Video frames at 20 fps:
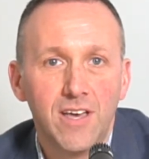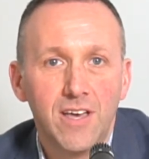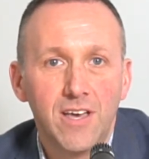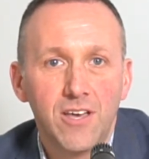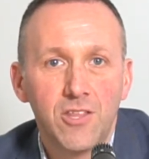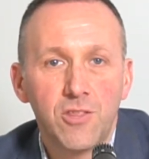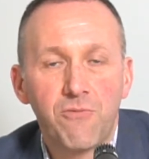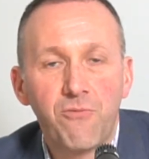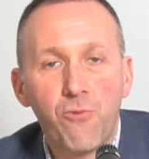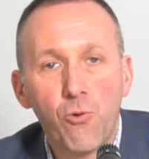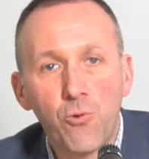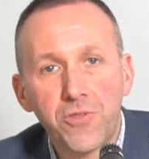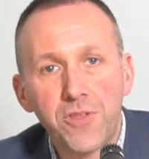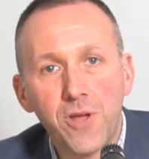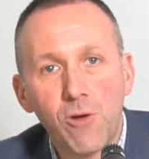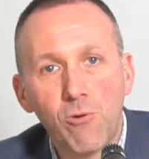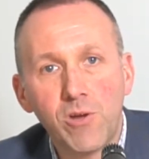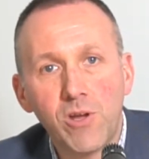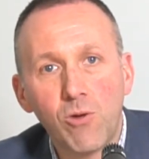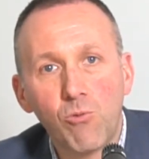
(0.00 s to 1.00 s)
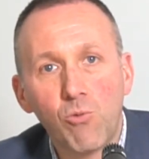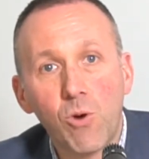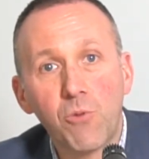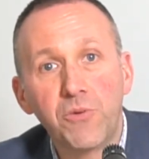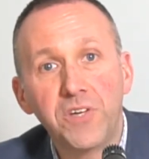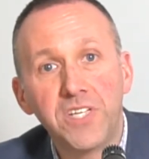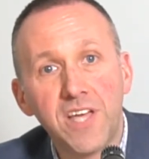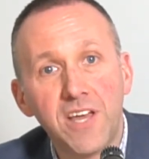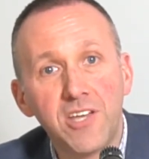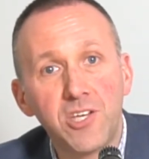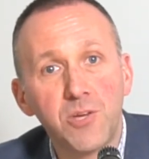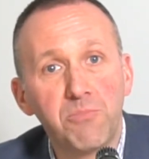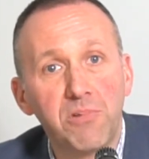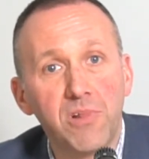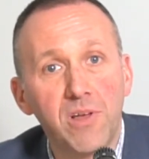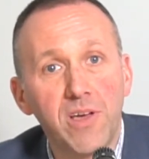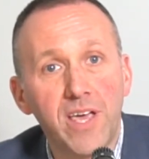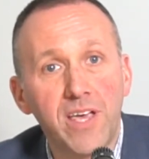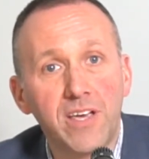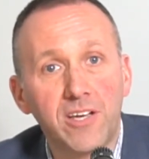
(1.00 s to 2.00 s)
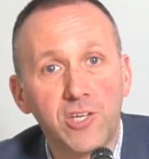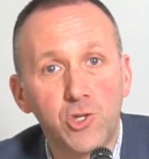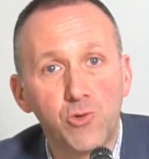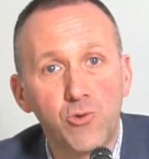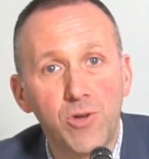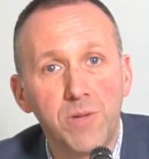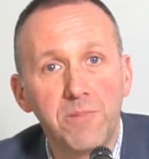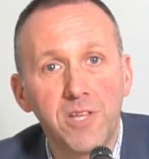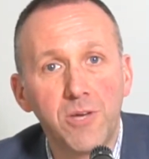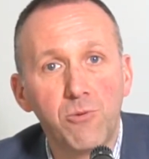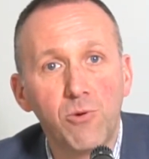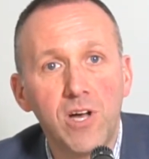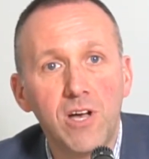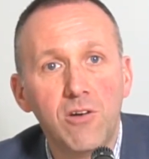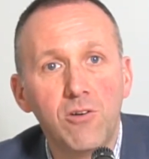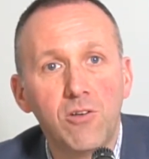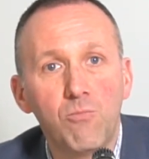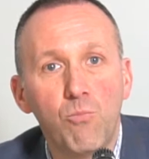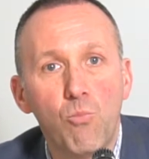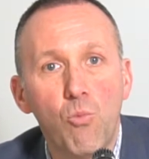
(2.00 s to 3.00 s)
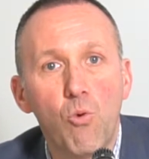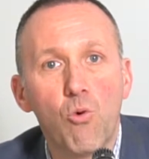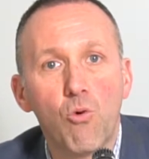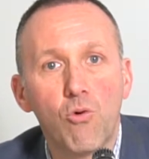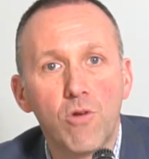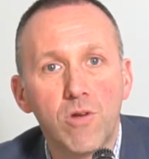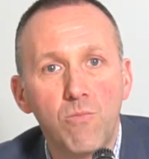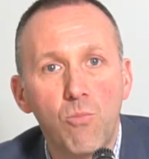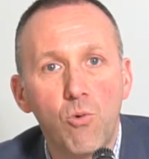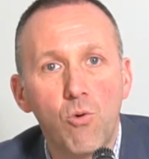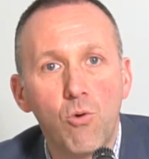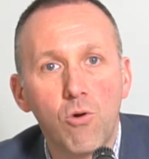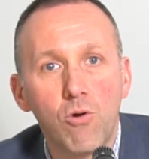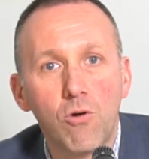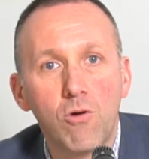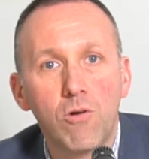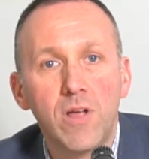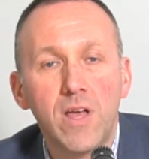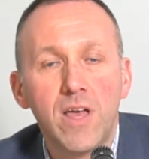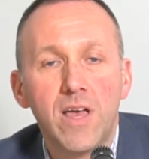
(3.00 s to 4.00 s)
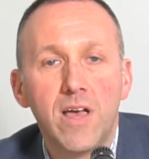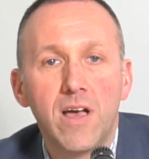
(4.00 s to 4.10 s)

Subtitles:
The fourth area where we tend to play extremely well, more and more